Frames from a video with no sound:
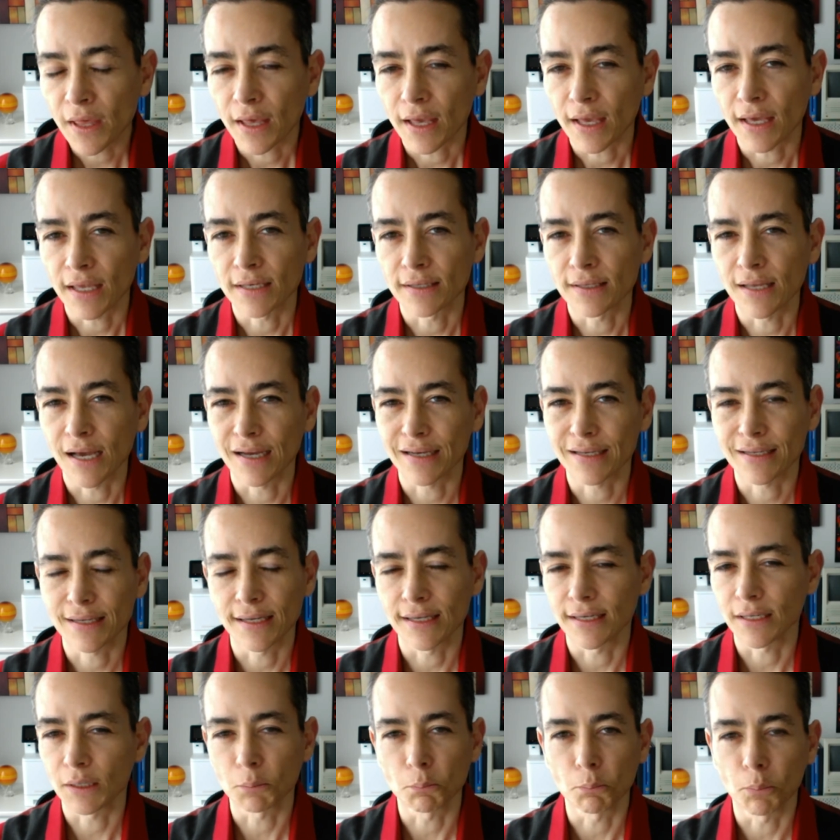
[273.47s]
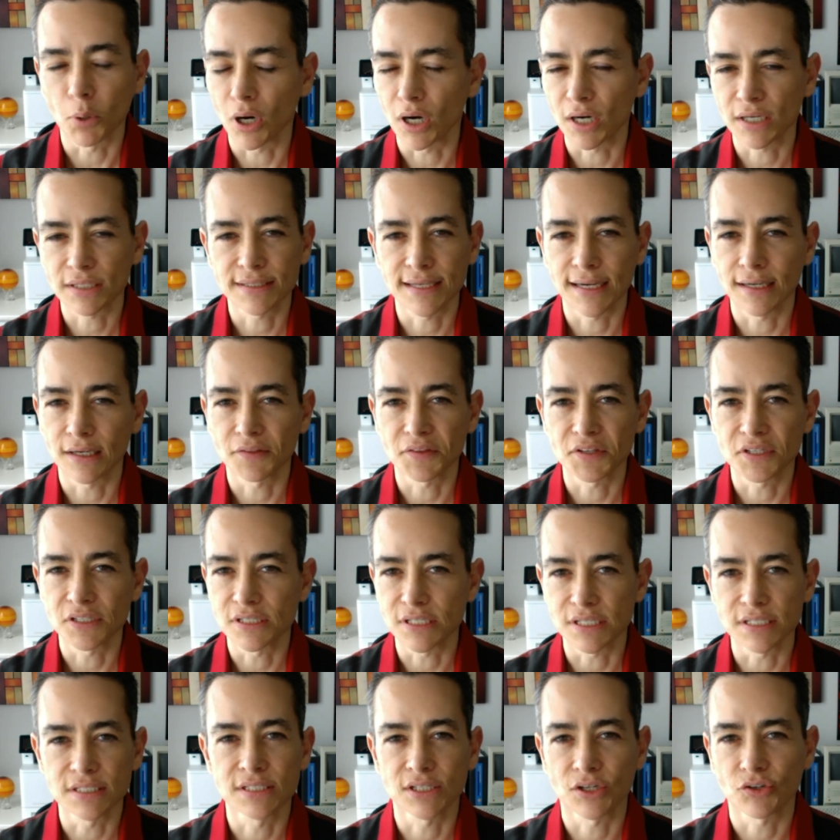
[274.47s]
and not getting bogged down in the
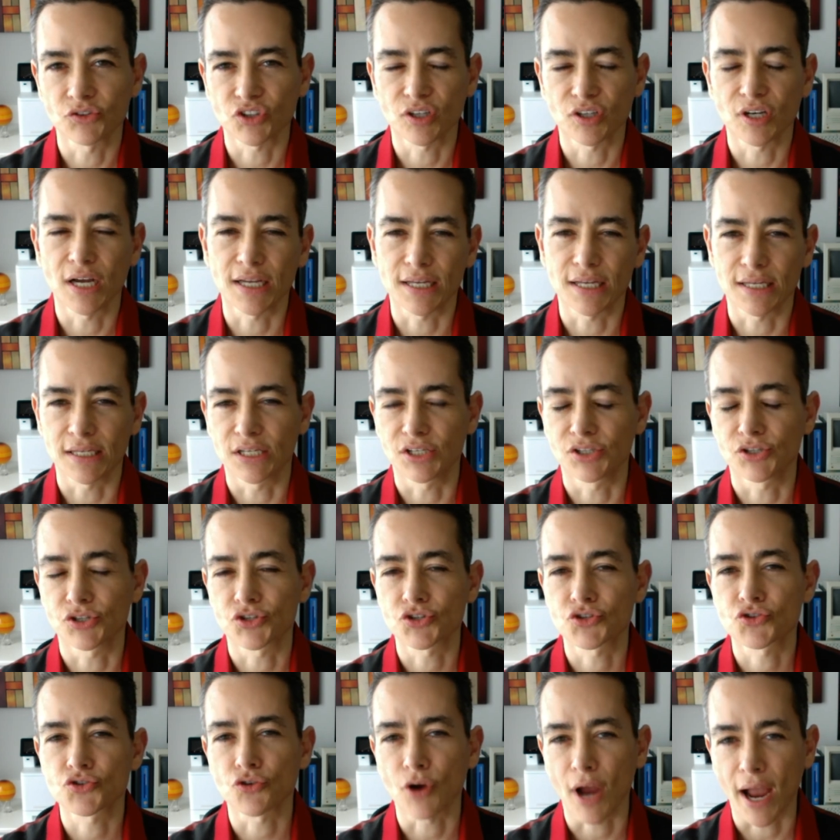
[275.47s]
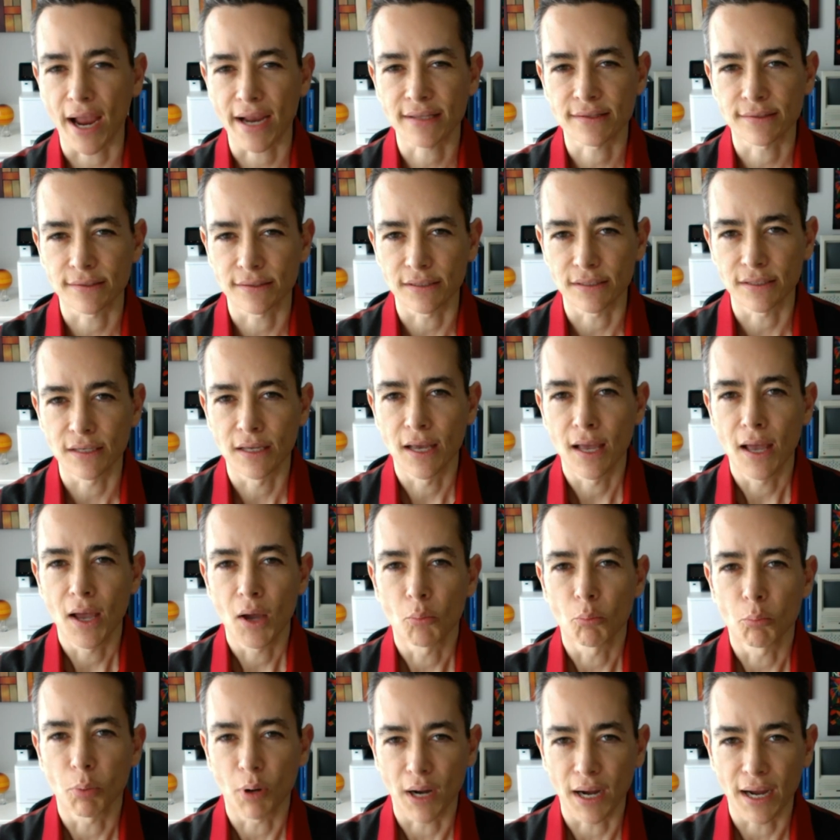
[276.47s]
details and not getting distracted
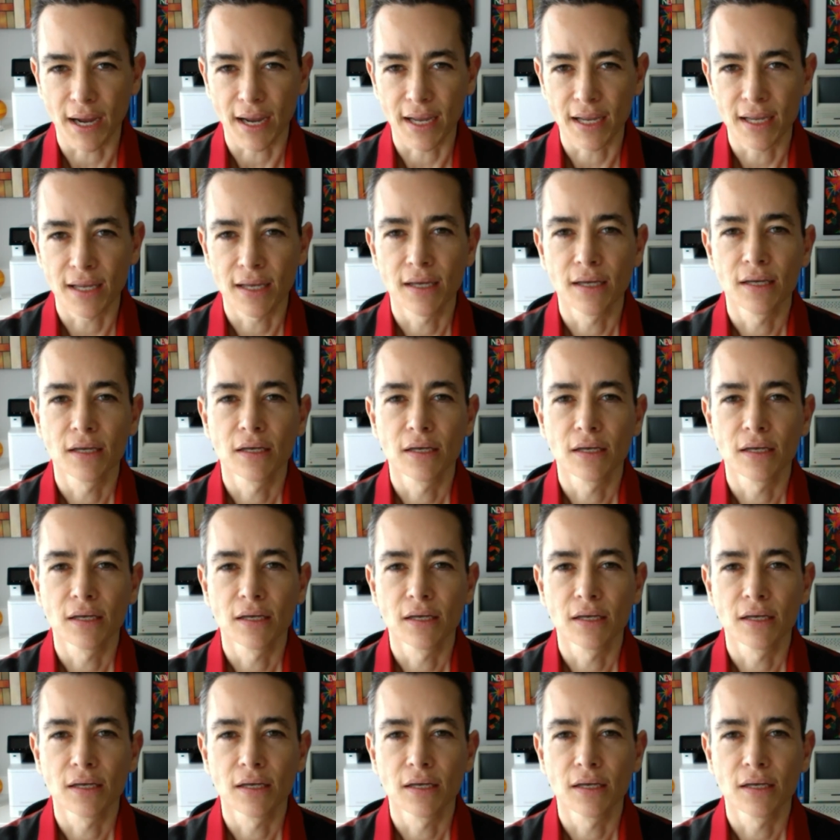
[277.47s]
by